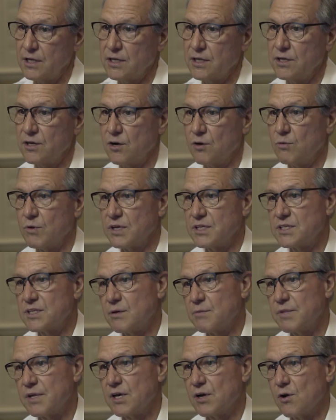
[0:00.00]
You don't want
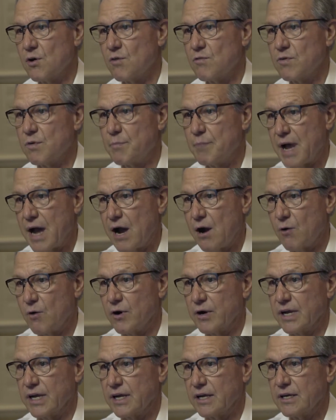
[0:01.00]
something
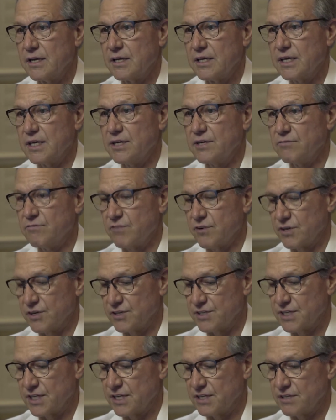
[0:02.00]
overpowering for your
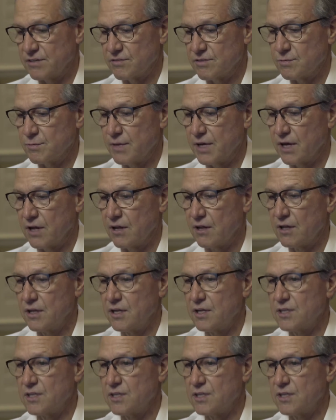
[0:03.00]
sense of smell.